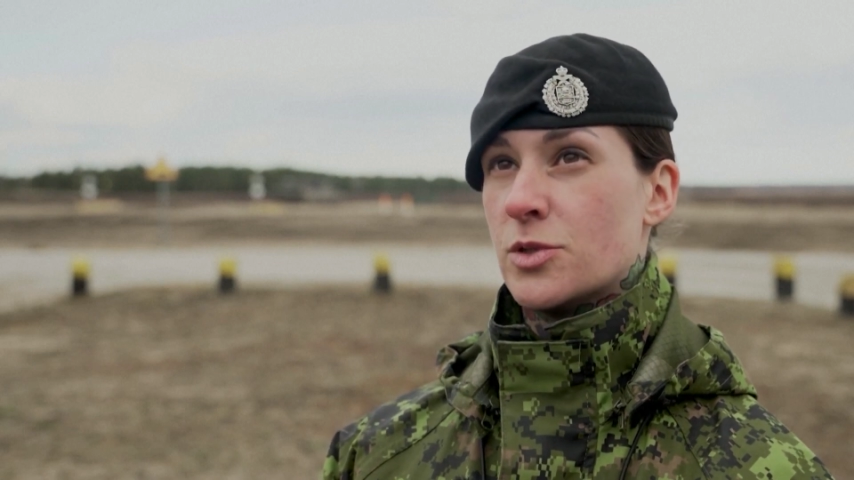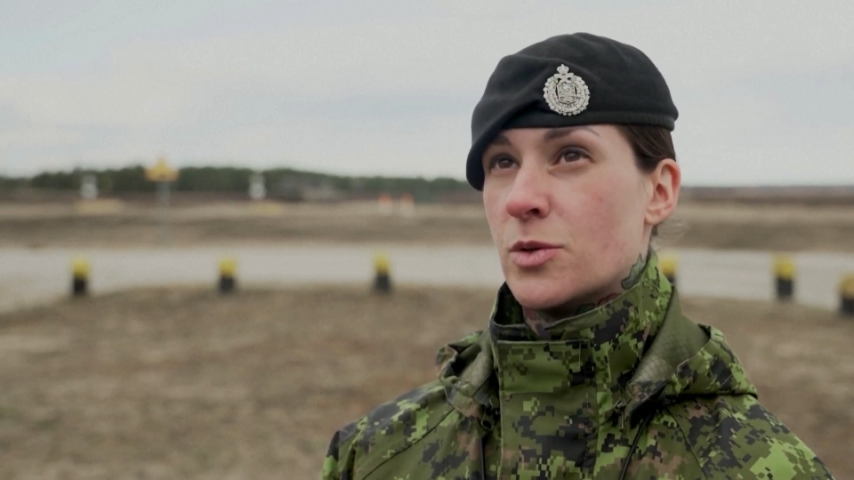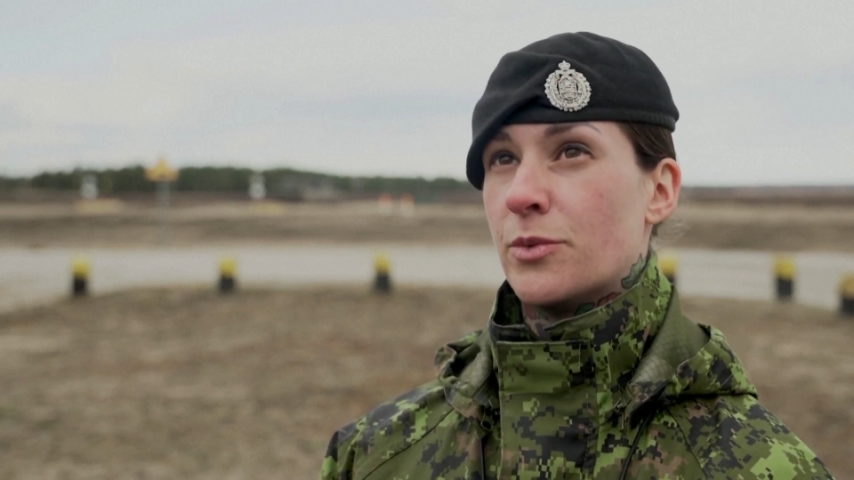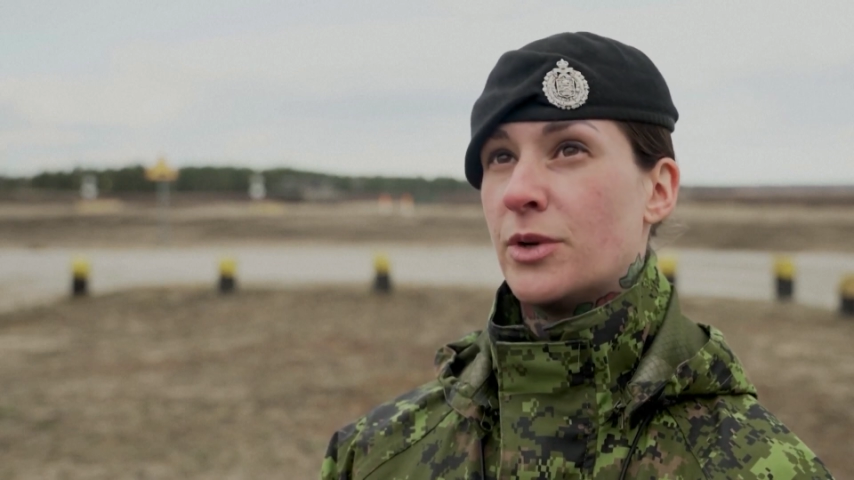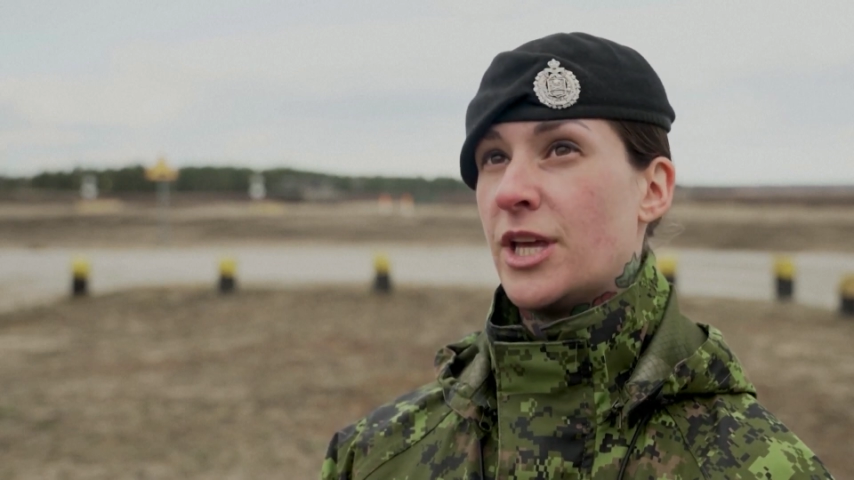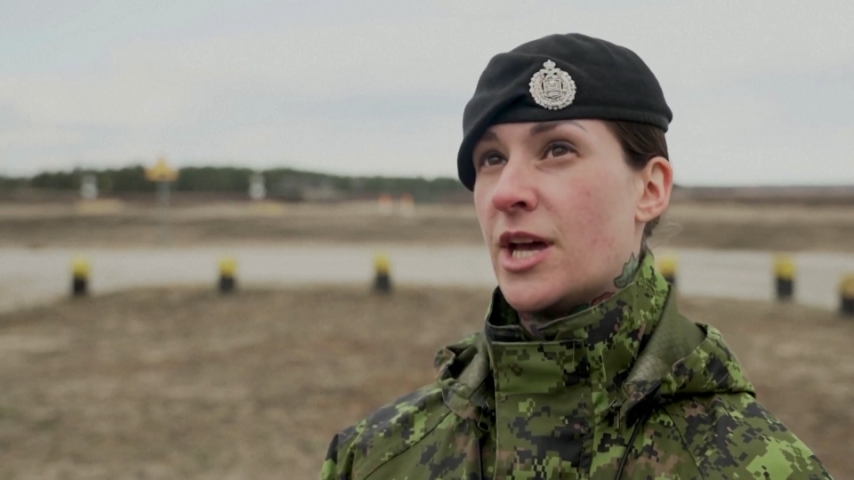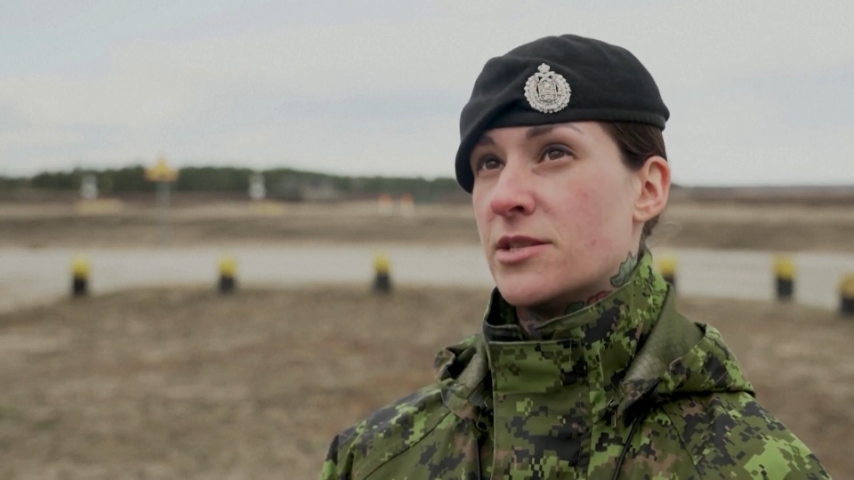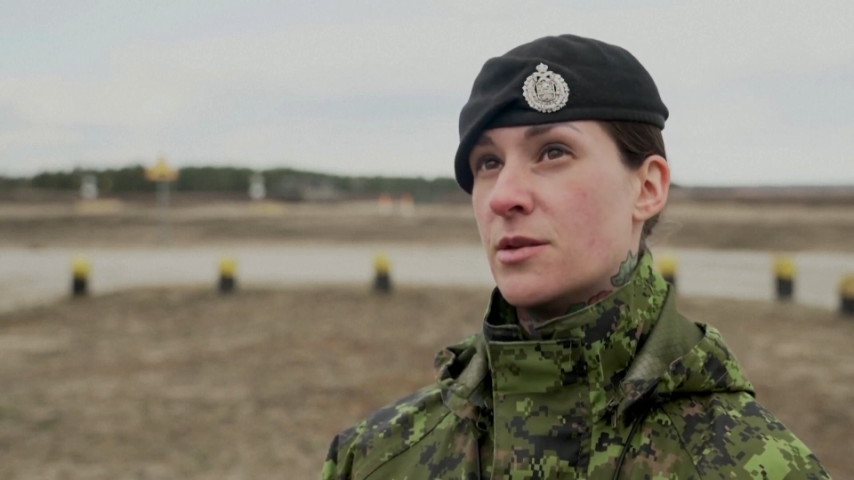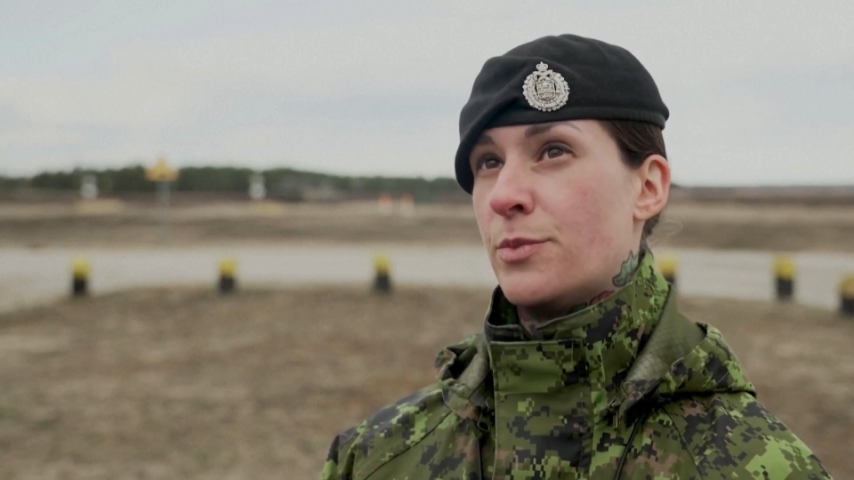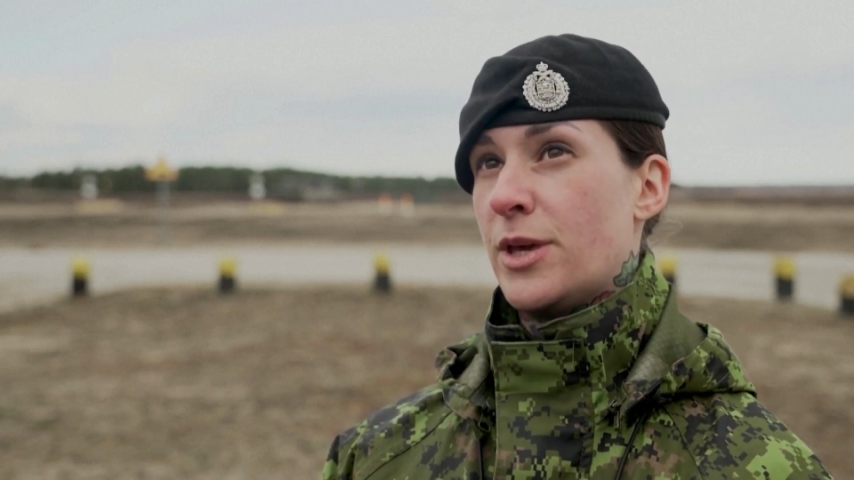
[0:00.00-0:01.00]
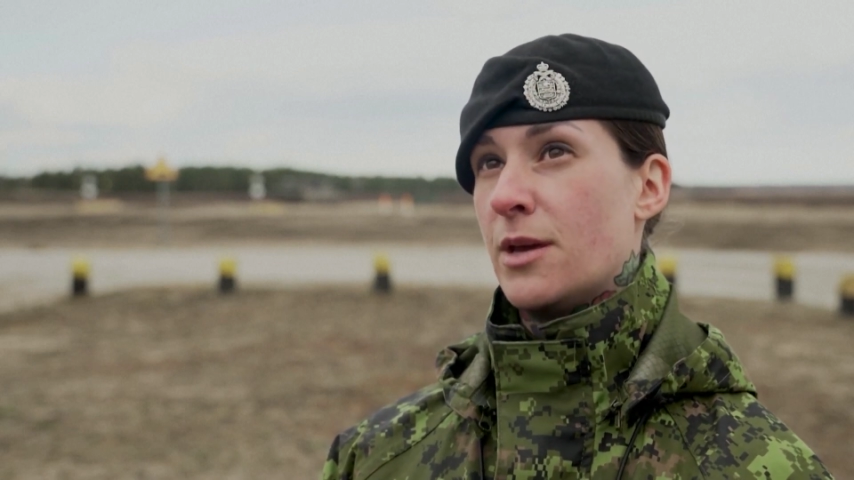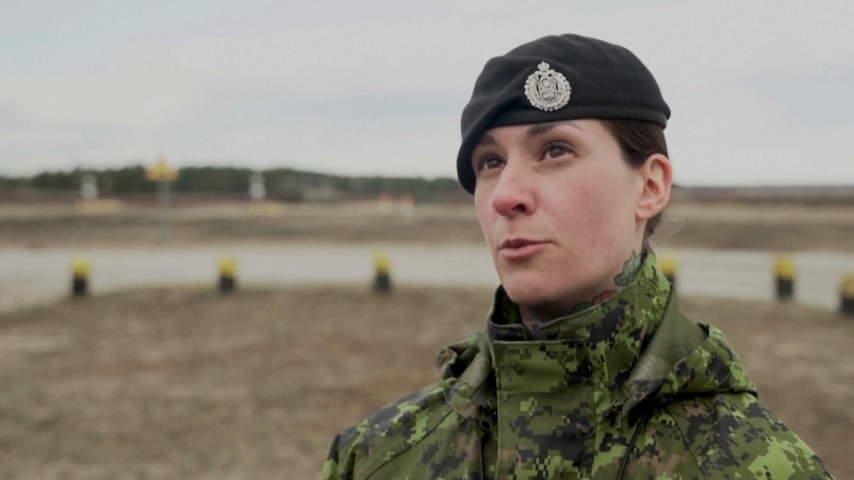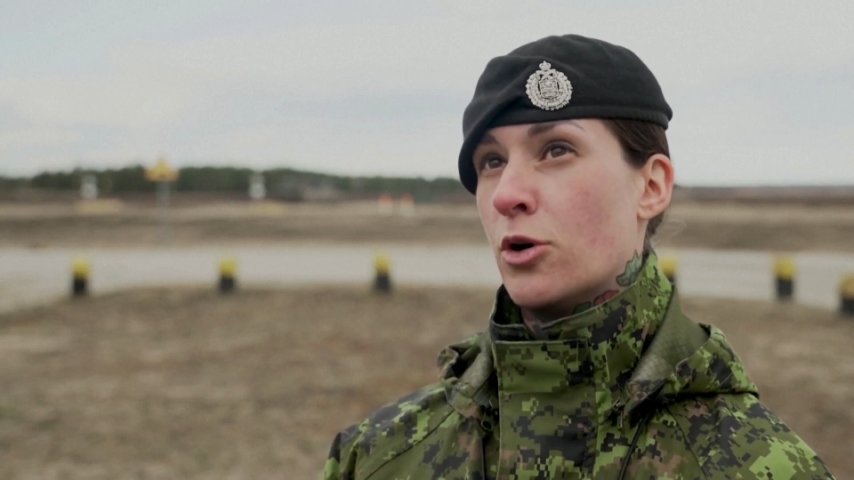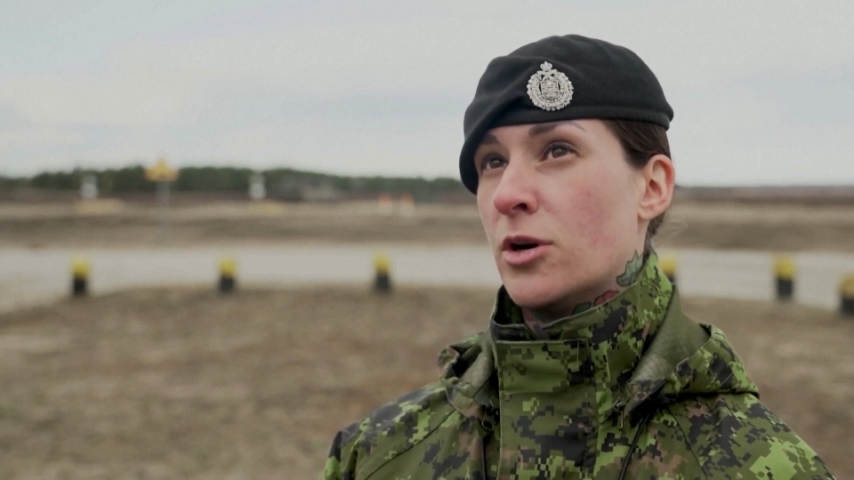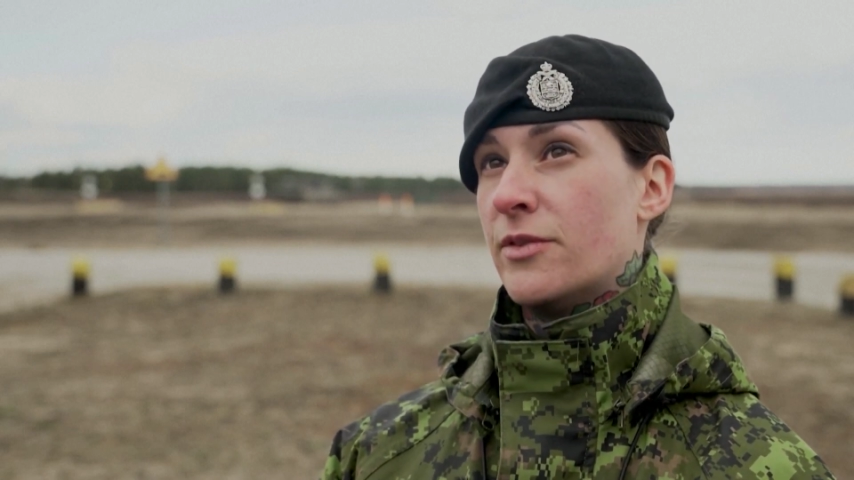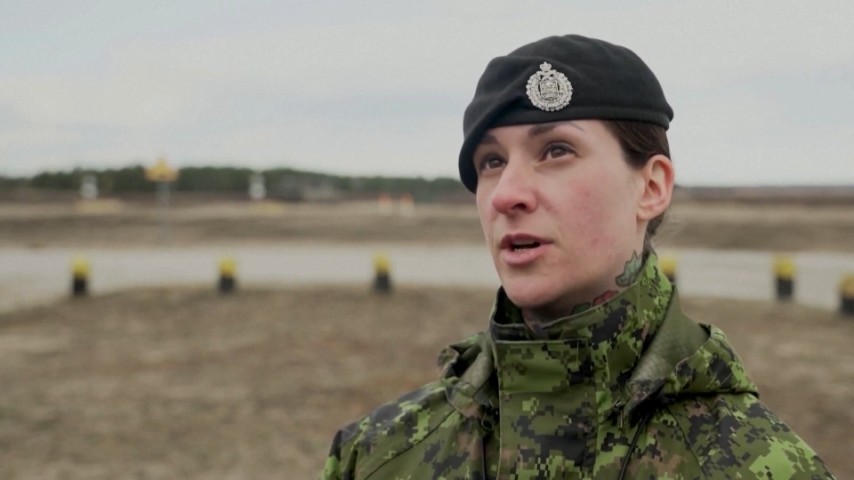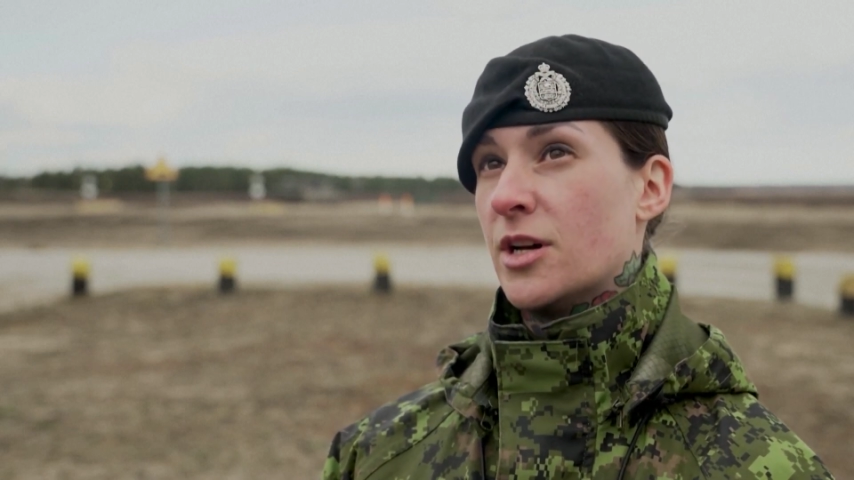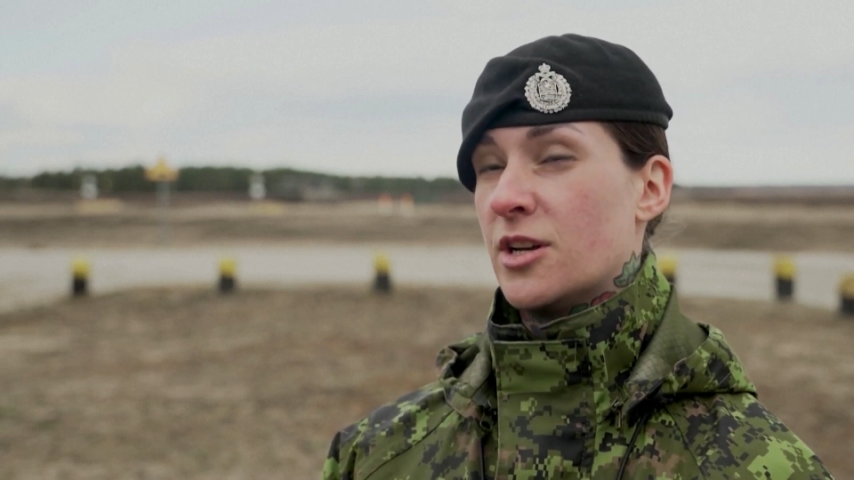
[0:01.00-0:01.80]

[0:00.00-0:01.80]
so it really ends up being more of a